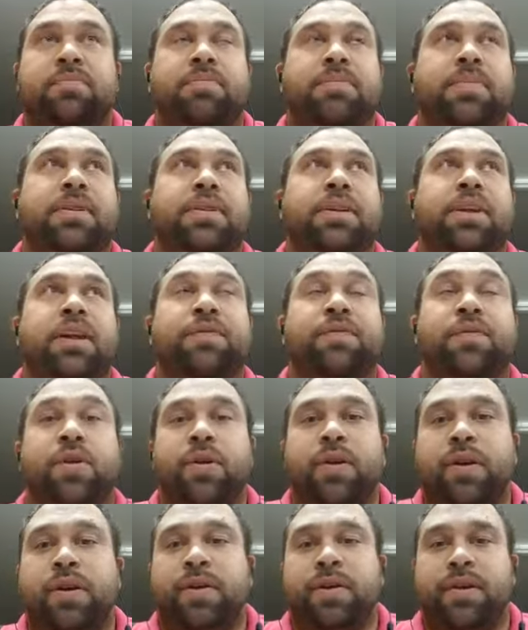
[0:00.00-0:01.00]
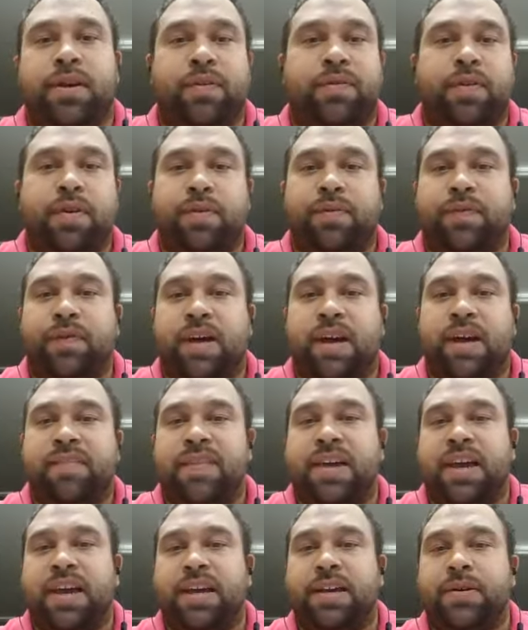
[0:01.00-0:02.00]
if you're a
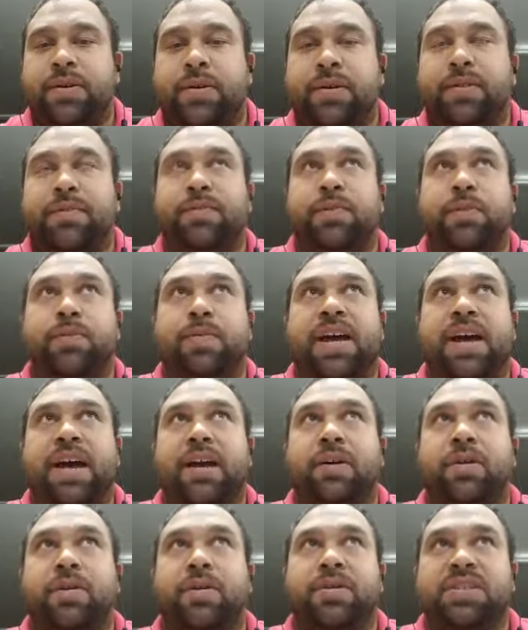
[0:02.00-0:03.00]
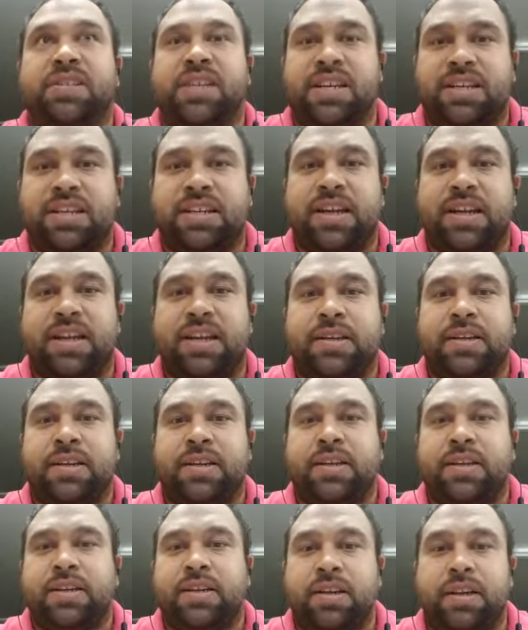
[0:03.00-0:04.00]
5'8" or a fullback or a centre,
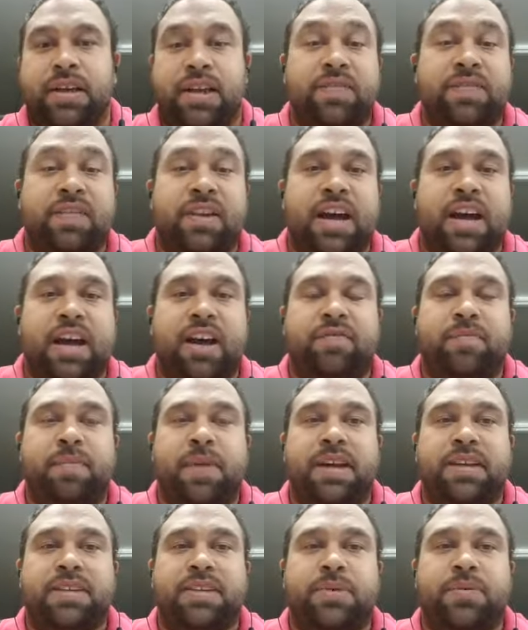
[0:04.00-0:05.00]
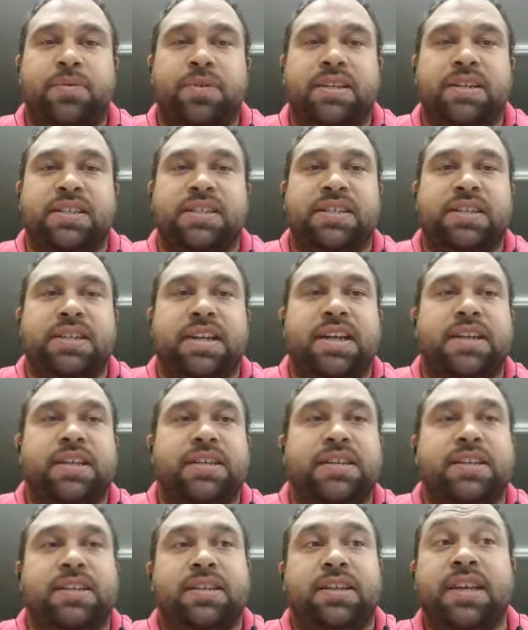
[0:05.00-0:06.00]
even halfbacks to an
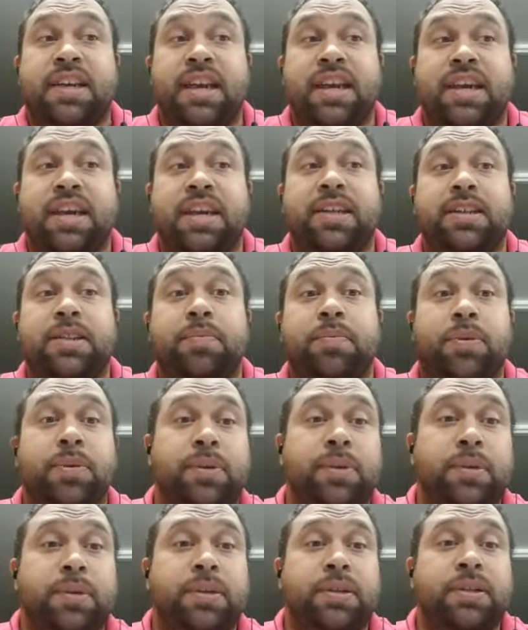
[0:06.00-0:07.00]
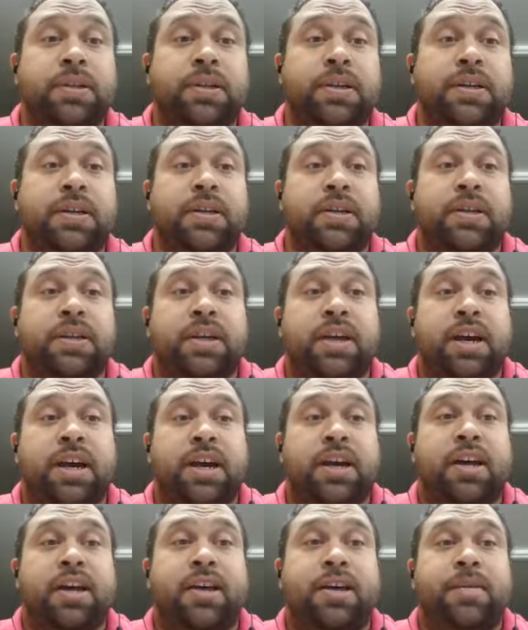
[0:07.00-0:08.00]
extent, kicking the ball.
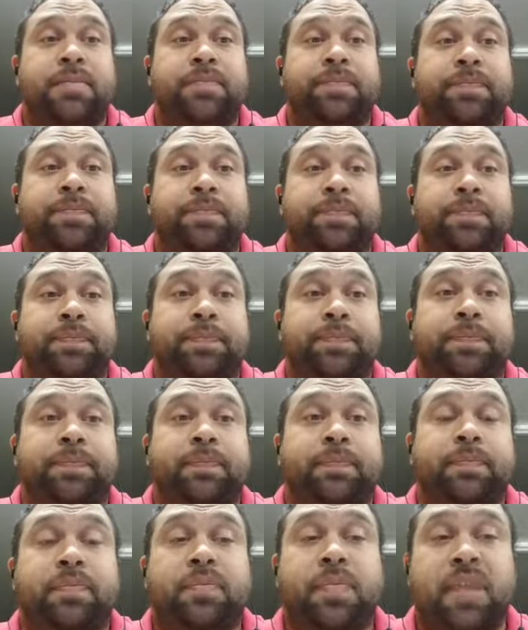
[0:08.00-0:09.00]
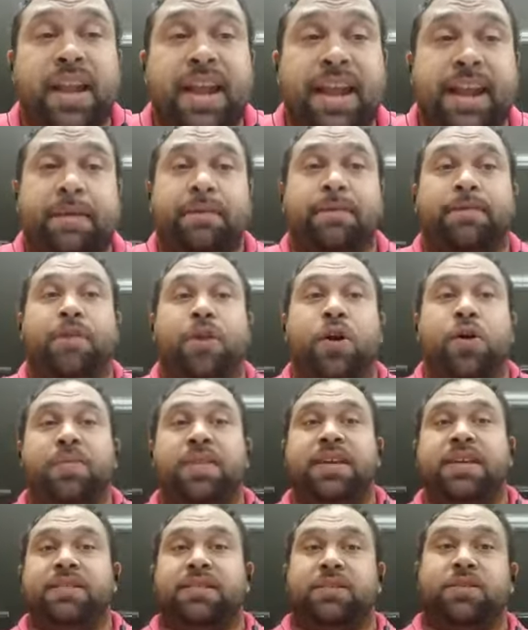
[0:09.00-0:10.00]
And from
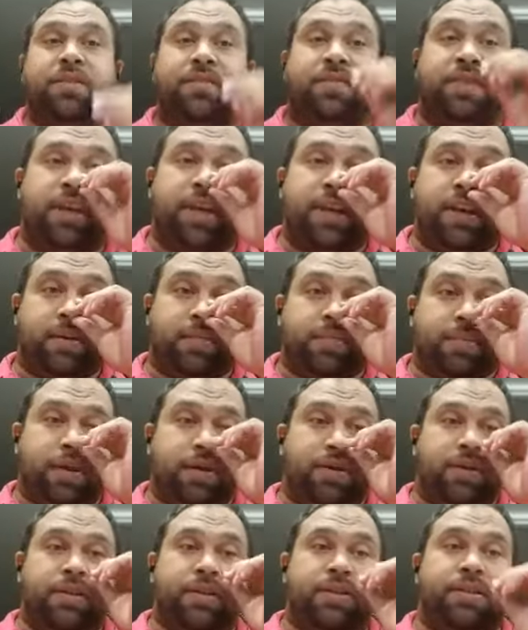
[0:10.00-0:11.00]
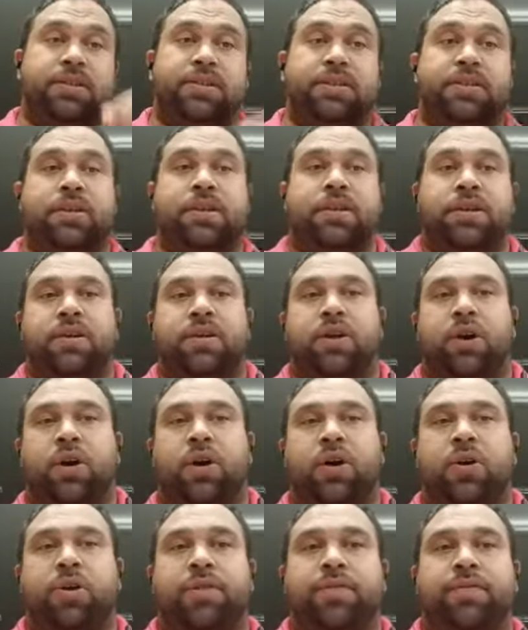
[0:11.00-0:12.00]
these sort of key components
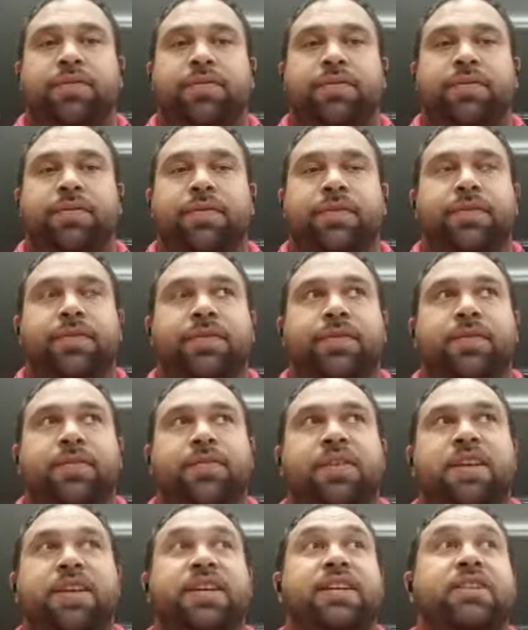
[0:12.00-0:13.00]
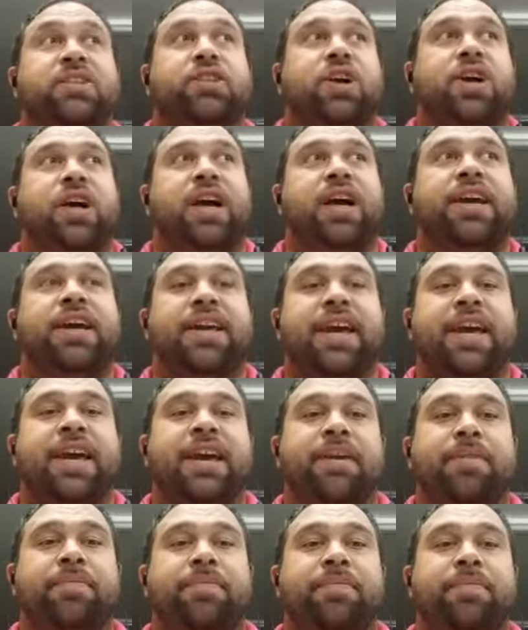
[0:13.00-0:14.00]
of the entire
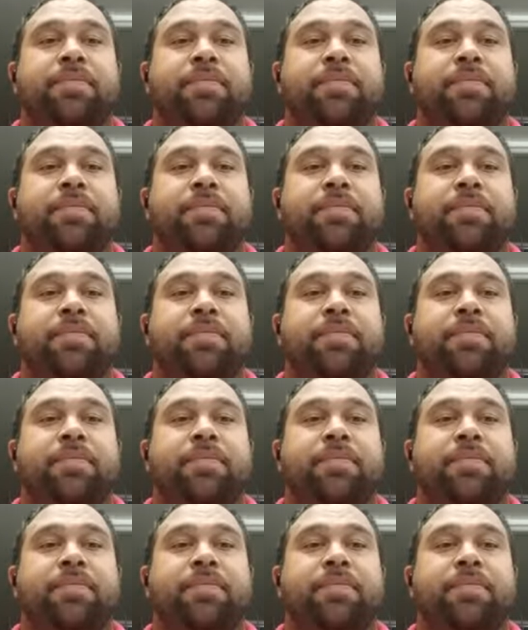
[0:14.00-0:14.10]
game,